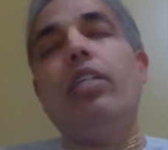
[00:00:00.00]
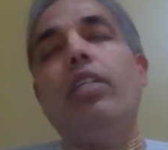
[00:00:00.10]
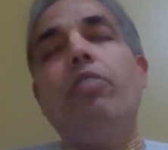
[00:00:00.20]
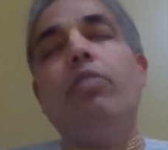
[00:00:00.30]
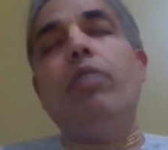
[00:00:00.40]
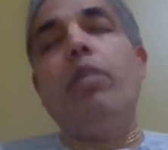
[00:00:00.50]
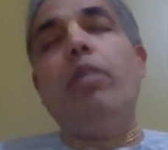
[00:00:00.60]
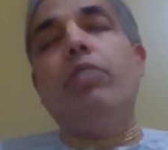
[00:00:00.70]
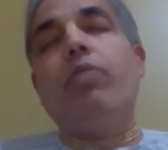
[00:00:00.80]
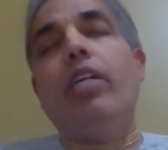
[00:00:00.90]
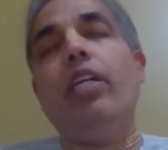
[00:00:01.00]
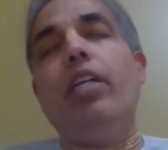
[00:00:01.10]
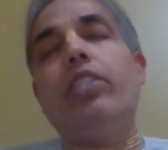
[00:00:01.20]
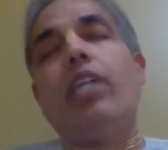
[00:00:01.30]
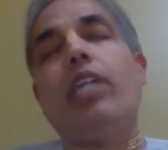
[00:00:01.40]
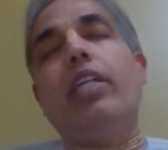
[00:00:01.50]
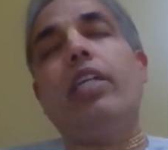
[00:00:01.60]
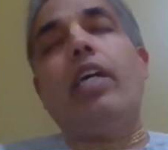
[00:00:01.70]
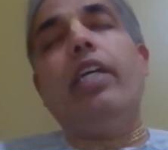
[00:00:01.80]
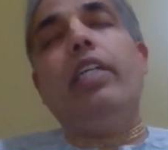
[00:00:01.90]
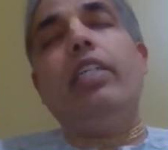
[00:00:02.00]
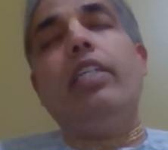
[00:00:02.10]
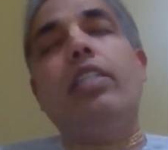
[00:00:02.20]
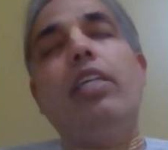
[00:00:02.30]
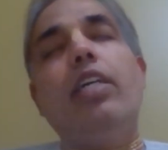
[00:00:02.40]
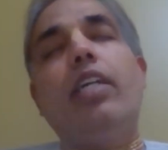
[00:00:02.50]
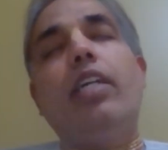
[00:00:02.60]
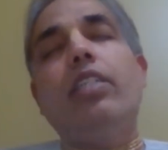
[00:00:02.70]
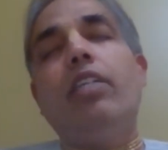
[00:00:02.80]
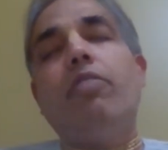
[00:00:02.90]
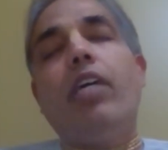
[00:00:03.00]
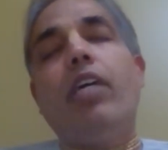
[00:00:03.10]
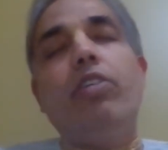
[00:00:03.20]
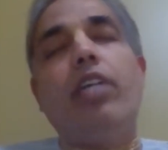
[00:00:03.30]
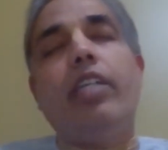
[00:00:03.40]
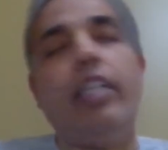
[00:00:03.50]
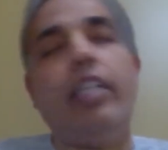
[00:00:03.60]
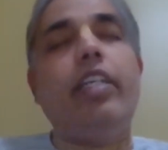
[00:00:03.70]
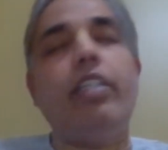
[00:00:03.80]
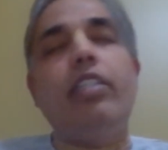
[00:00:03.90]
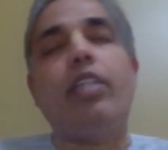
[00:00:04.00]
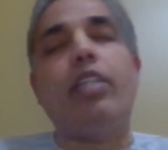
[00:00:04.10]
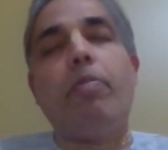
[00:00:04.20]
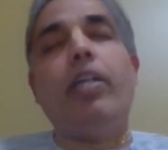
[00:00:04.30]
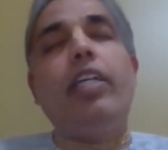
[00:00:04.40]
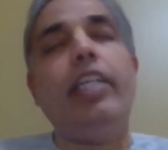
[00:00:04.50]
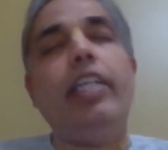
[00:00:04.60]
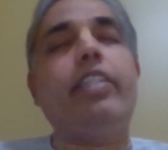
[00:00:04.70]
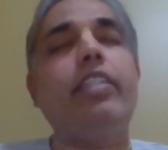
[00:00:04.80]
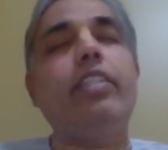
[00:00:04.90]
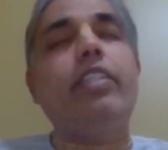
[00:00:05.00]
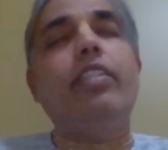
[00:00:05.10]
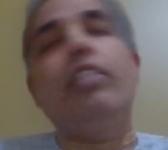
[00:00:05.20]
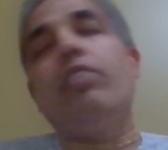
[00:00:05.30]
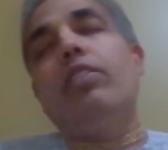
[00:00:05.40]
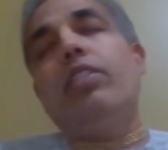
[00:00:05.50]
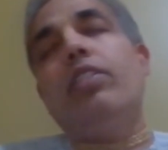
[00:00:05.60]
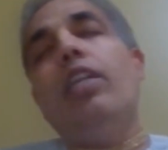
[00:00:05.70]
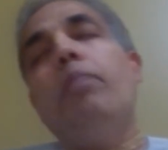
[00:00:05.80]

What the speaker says: was very much worried. He started crying. He is really asking, hey, why are you not eating? Come and eat. He was really